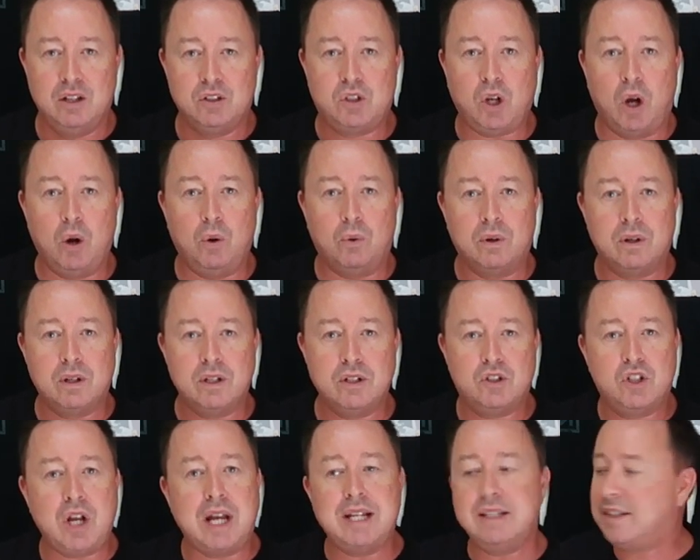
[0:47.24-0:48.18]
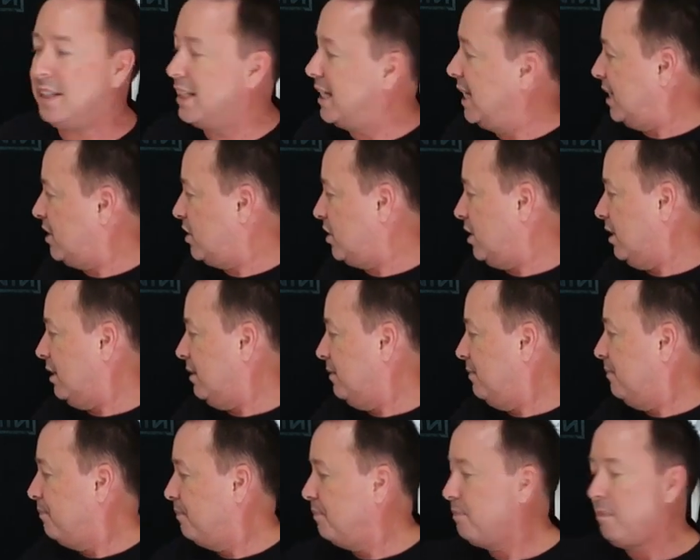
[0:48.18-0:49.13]
So, Jane's
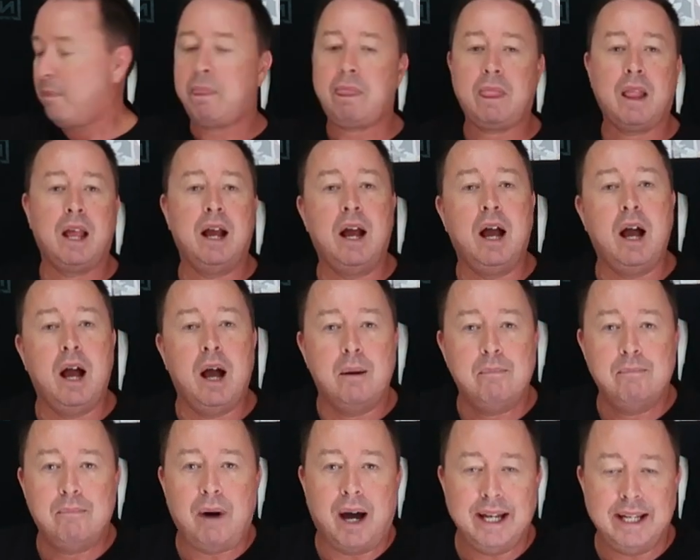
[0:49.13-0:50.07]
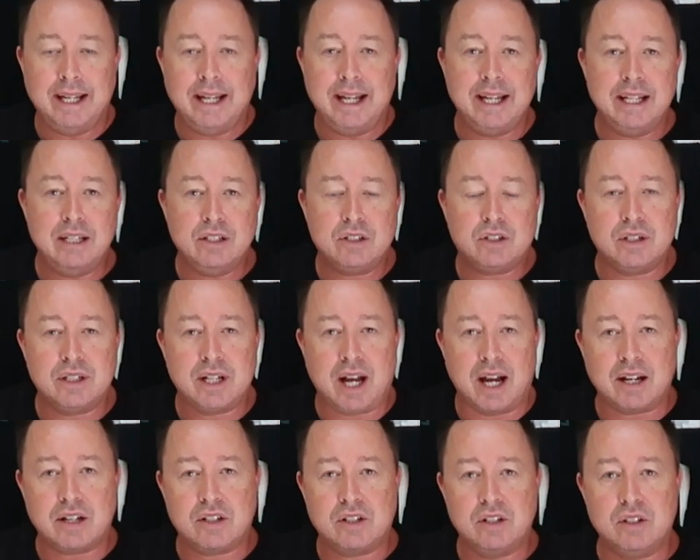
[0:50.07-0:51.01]
Addiction. My
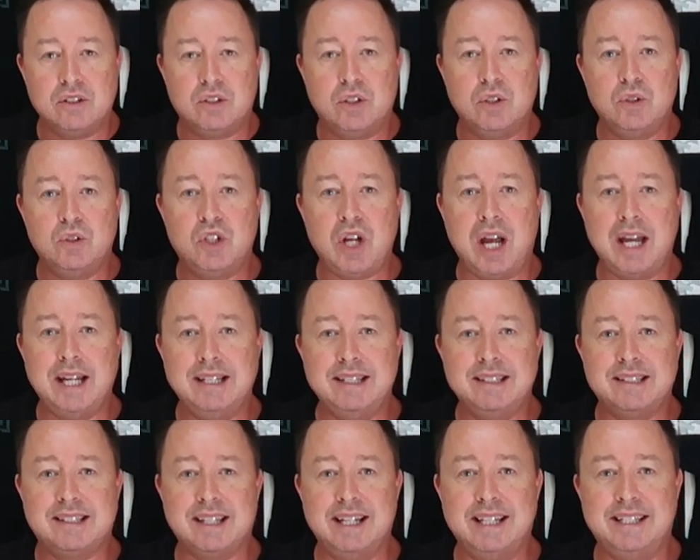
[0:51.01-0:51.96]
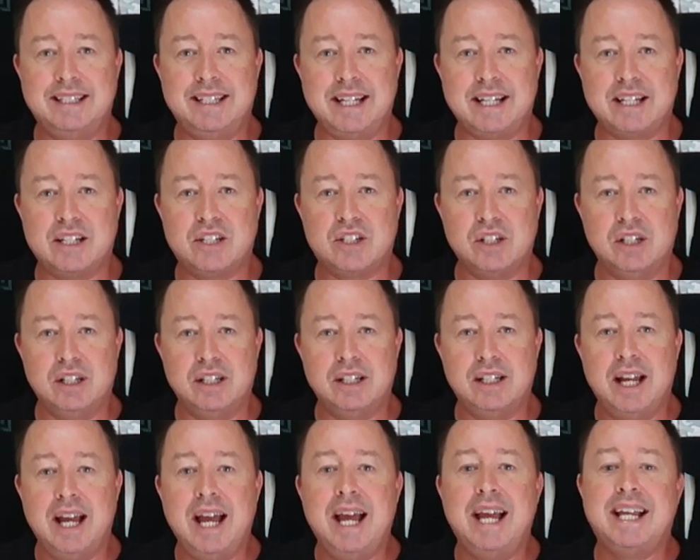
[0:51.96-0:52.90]
introduction to Jane's
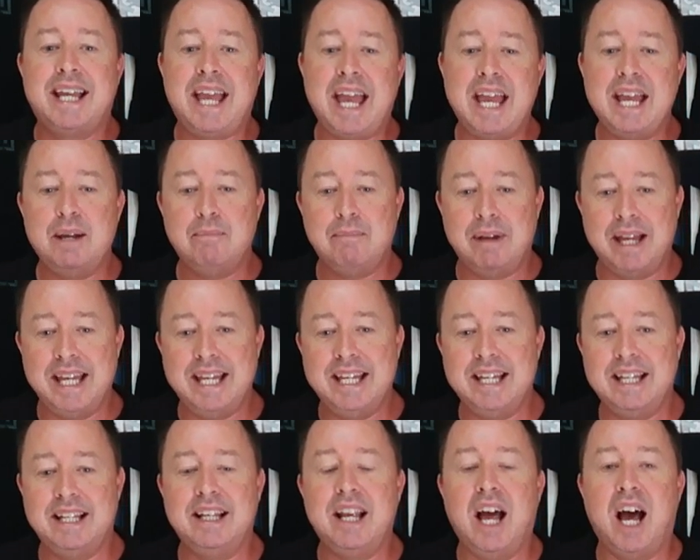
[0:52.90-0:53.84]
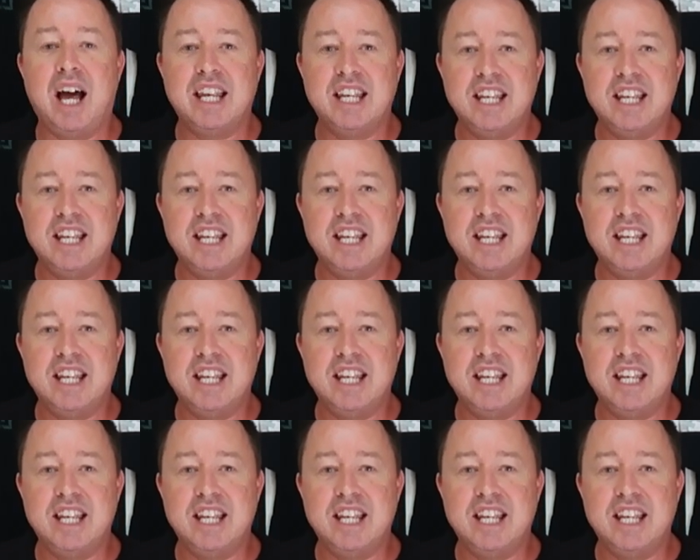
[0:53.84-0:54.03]
Addiction came in